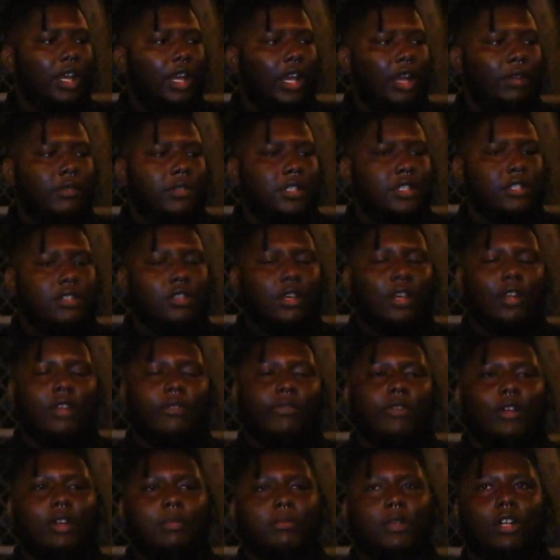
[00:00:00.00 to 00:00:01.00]
I was just trying
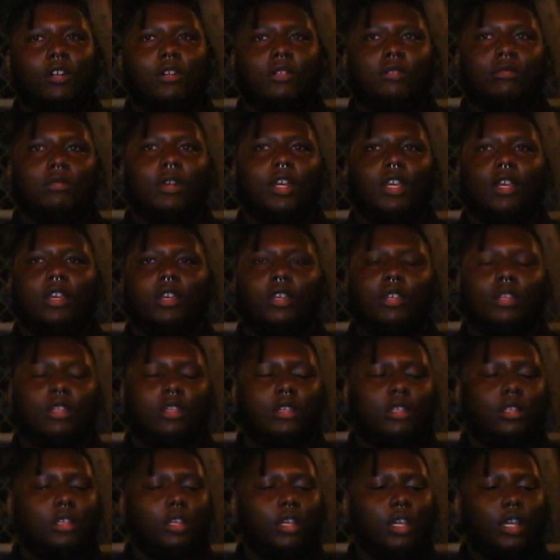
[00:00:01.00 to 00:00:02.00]
to find my own way
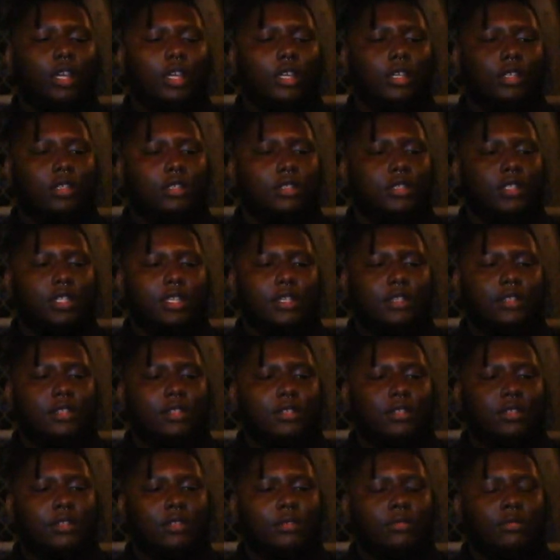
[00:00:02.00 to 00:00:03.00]
and just